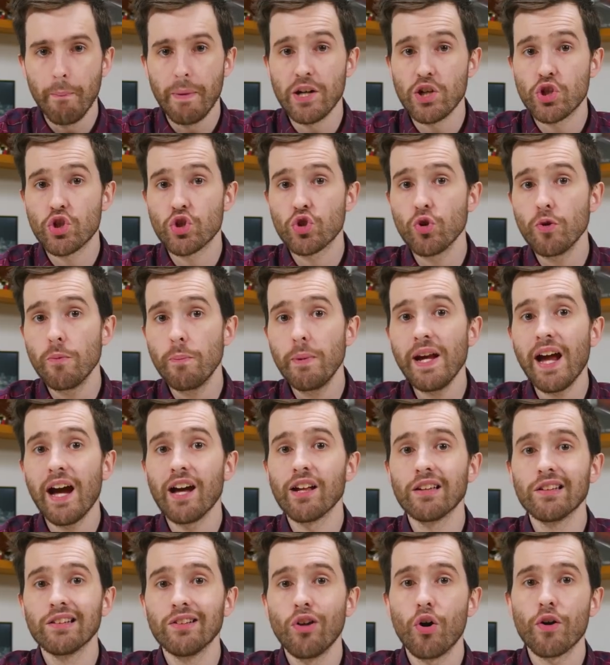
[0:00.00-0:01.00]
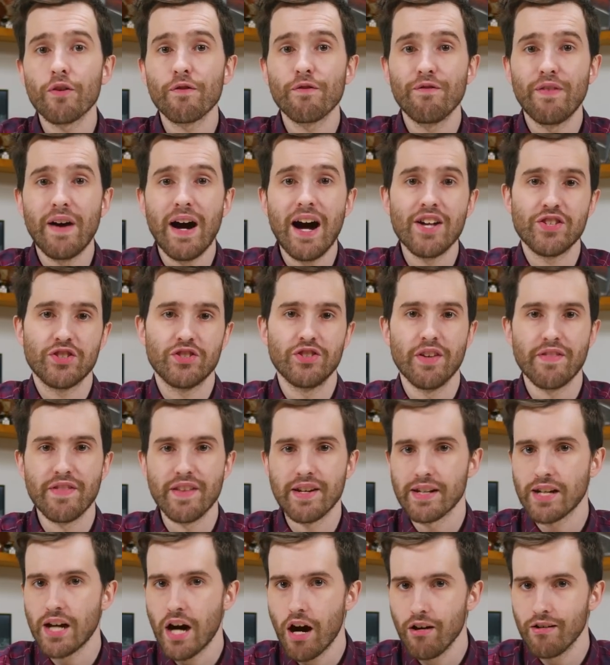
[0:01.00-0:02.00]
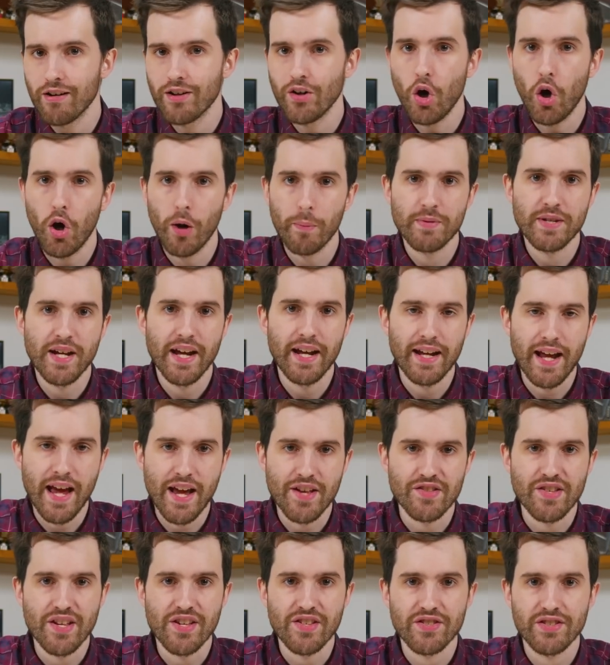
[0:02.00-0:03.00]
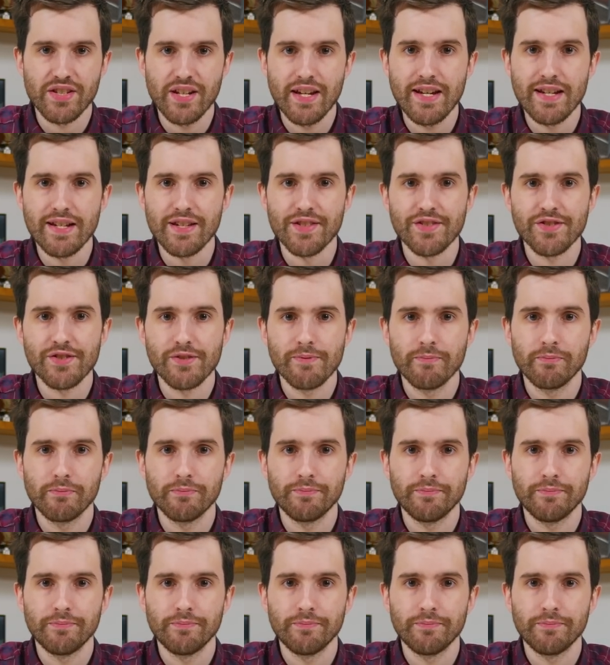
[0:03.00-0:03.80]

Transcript: but it should be a lot faster than current Optane SSDs.